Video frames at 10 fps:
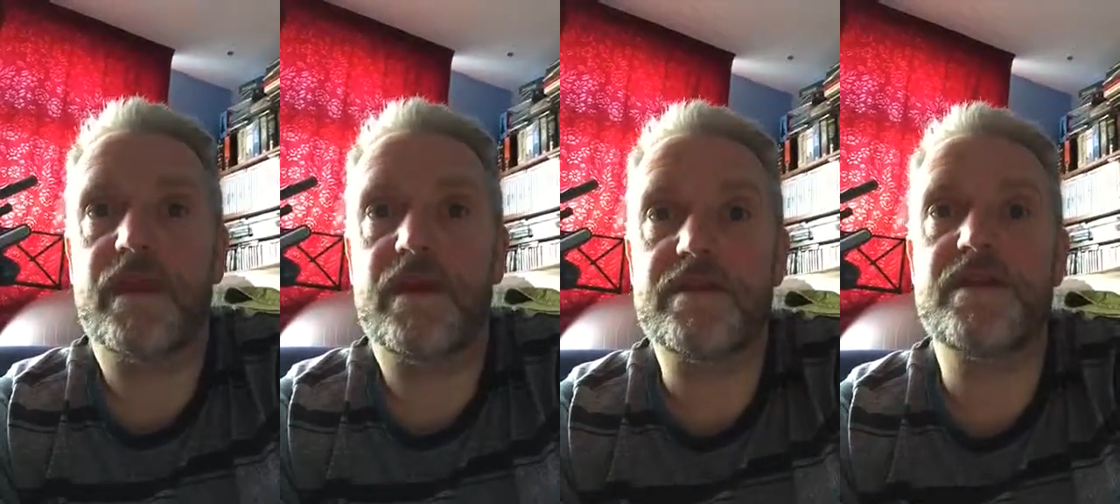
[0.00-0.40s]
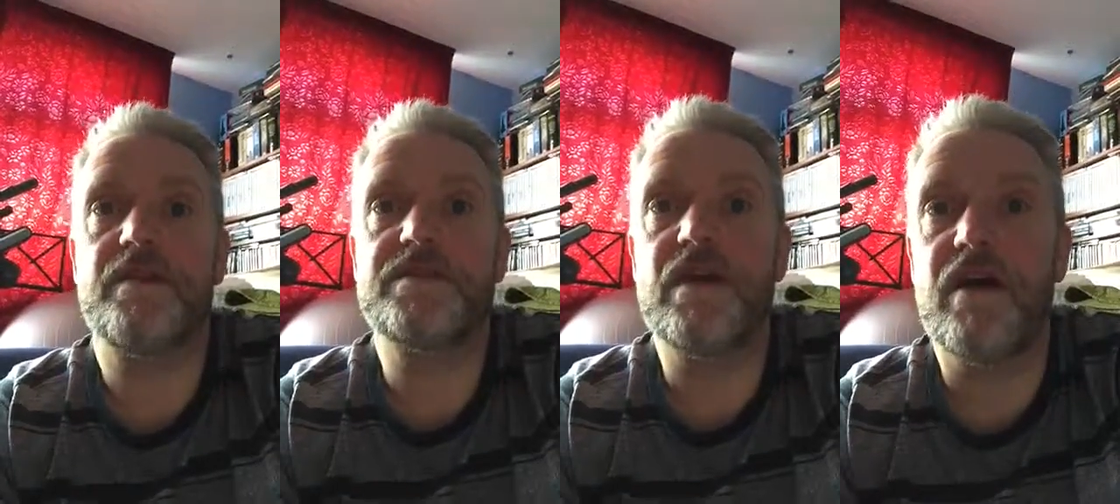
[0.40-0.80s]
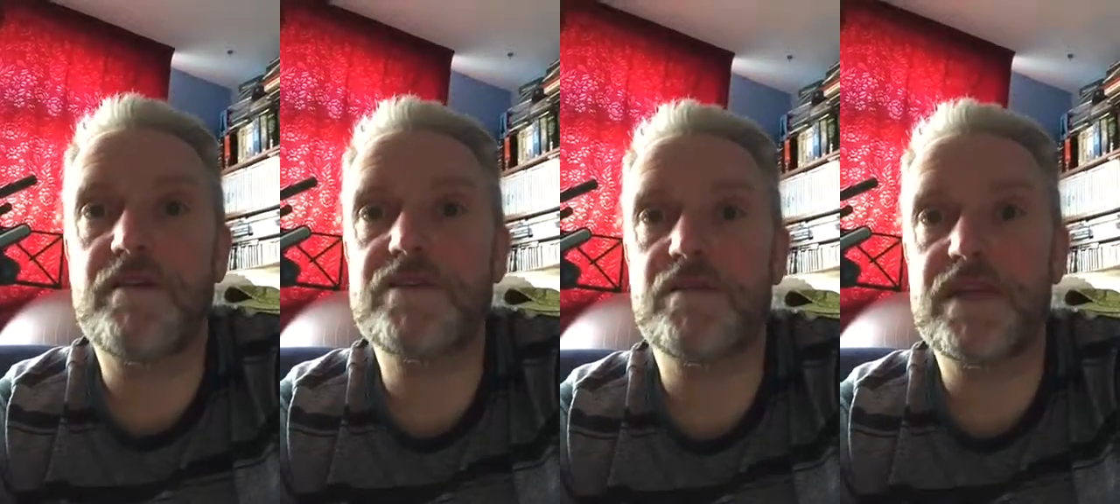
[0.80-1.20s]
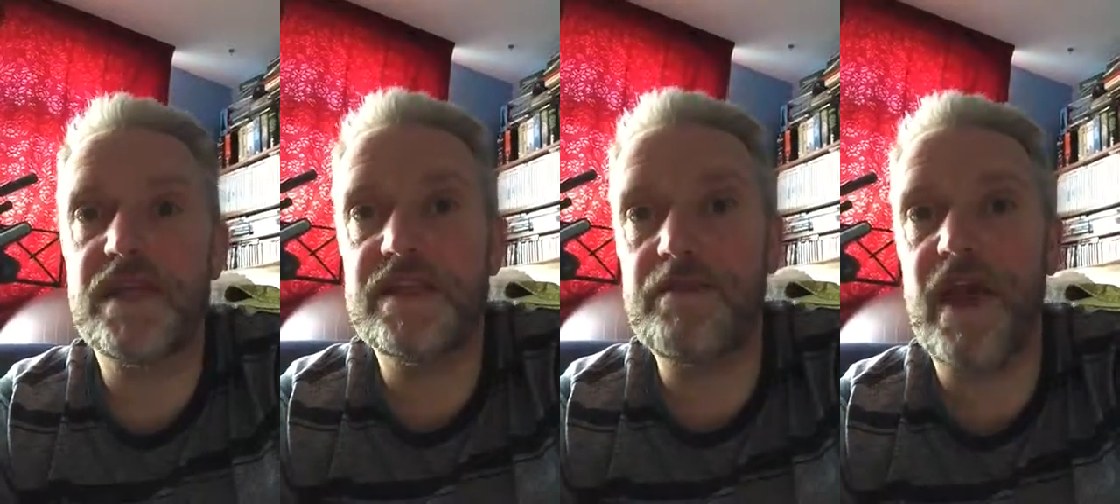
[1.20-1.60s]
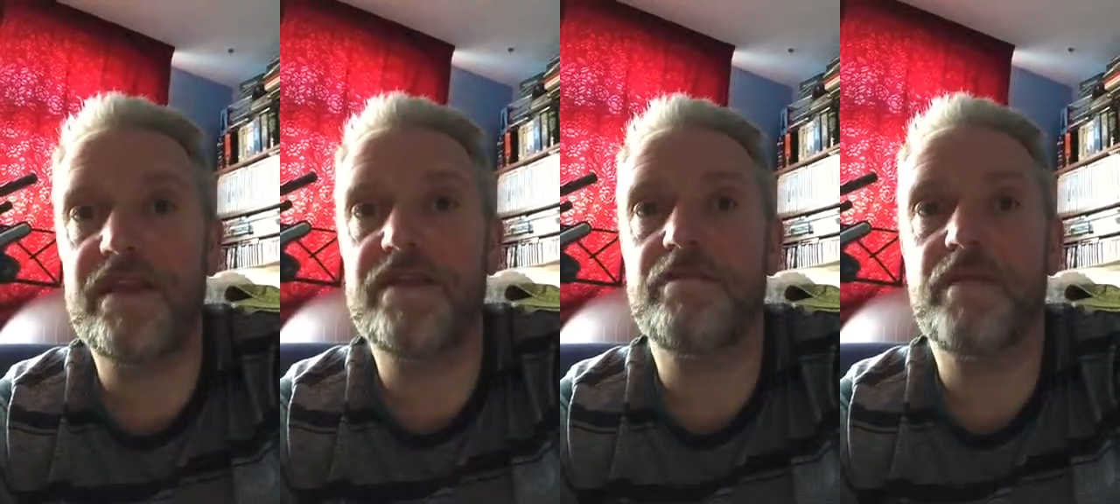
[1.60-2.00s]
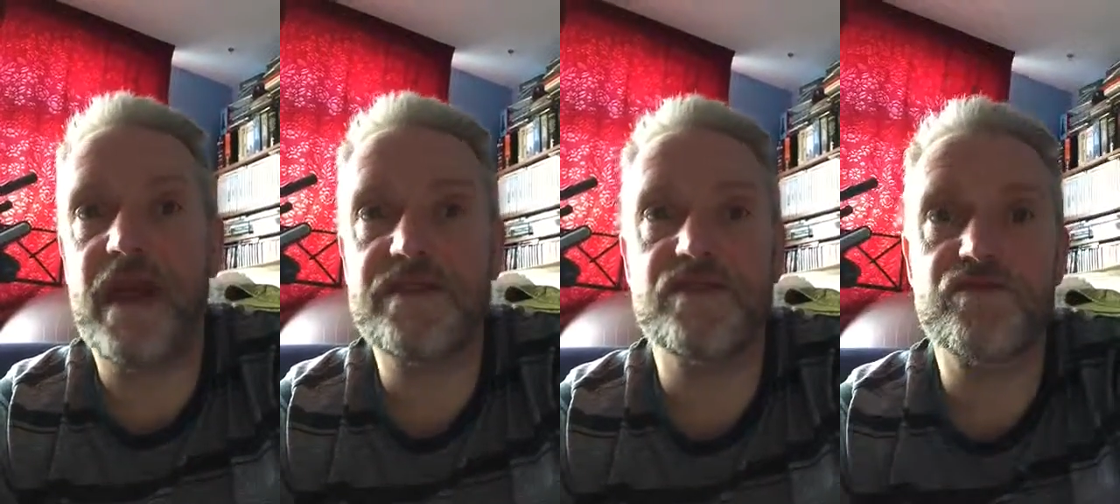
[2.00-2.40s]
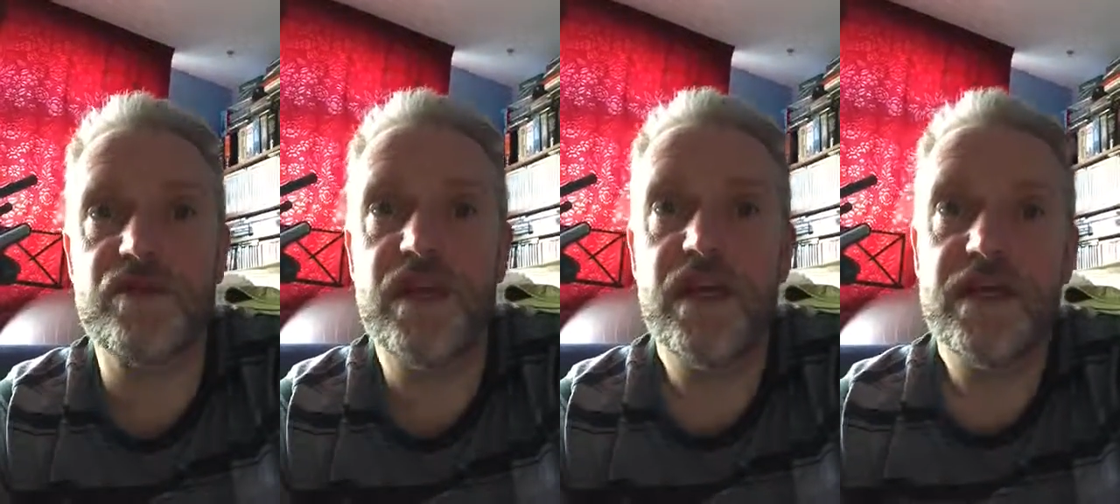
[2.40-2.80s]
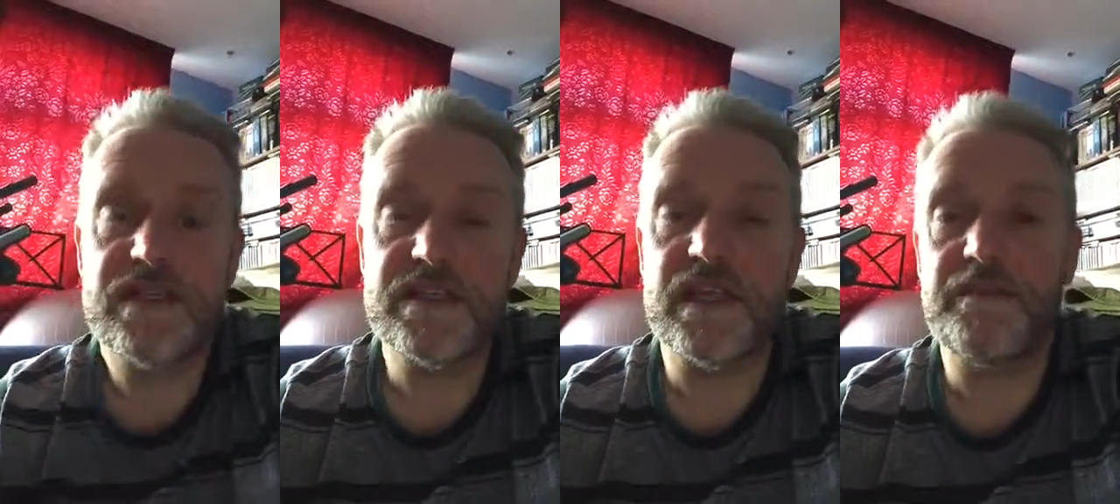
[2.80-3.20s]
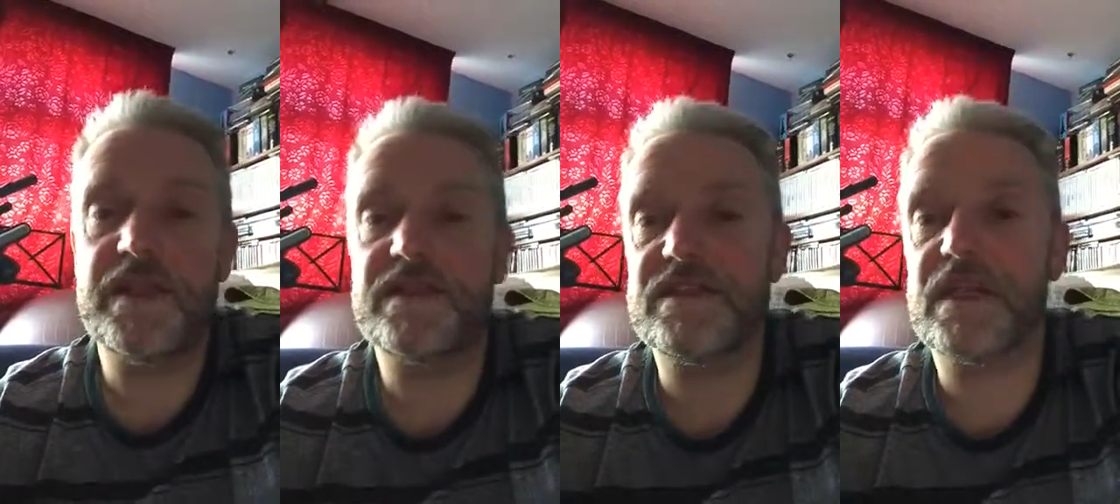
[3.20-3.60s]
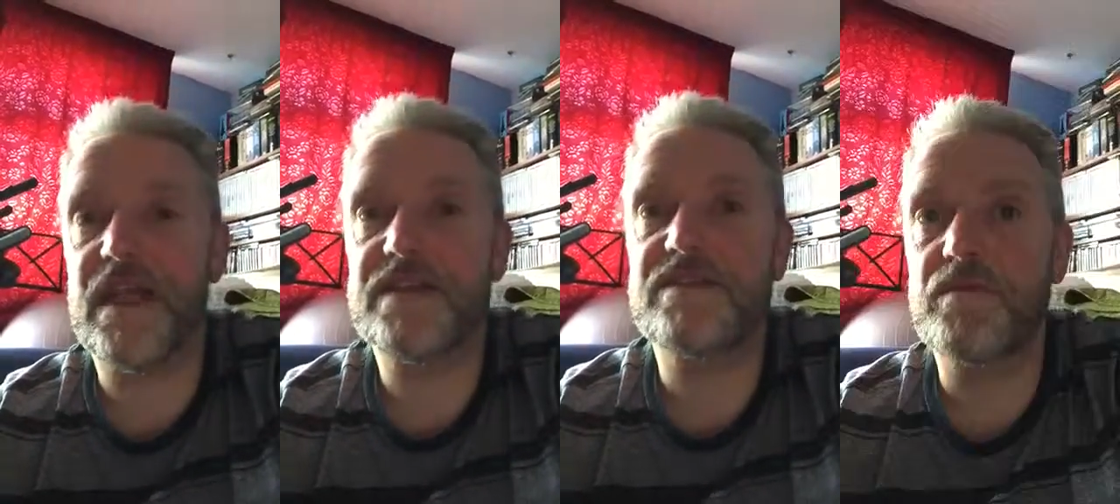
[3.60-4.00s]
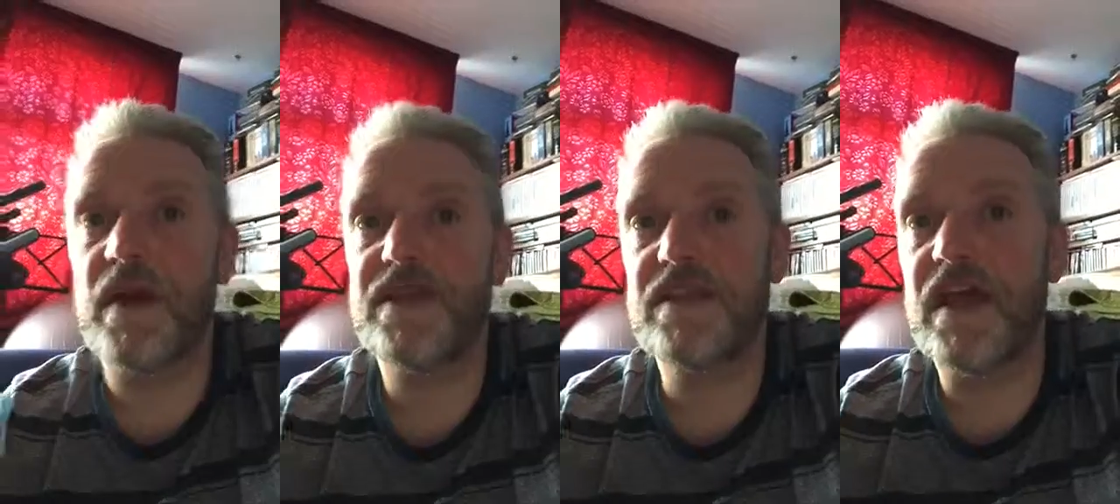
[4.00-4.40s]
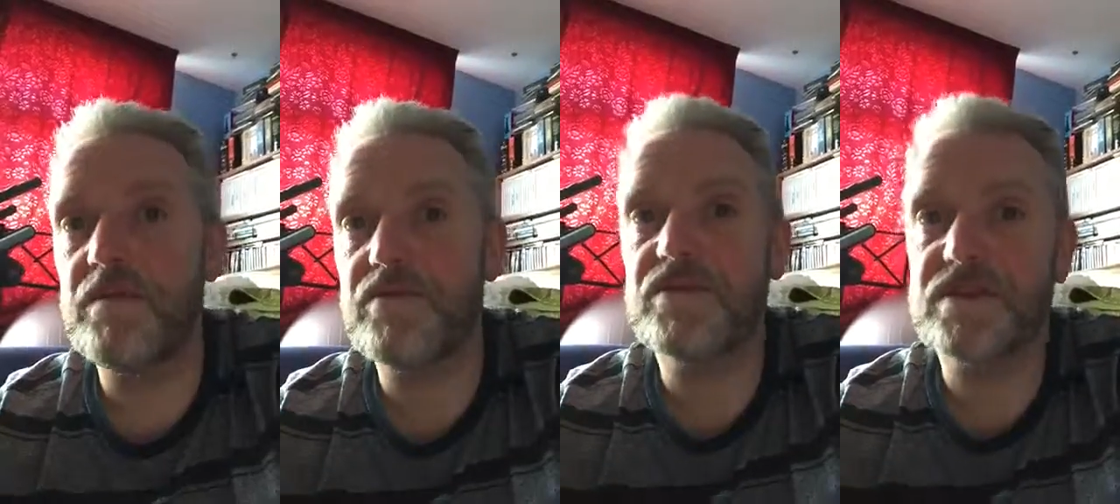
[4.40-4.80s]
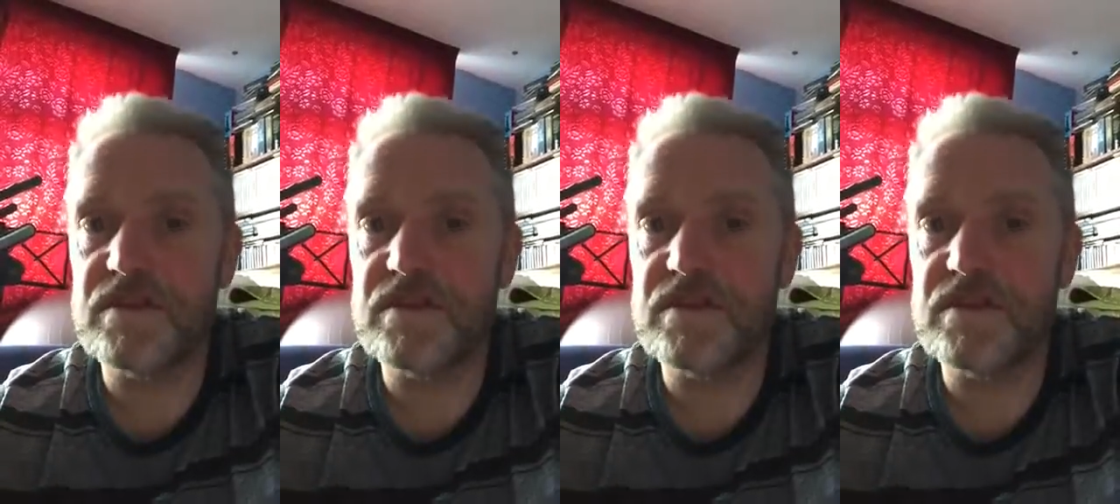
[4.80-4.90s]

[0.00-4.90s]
At the same time, some of the independent peasantry slipped into the class of wage labourers,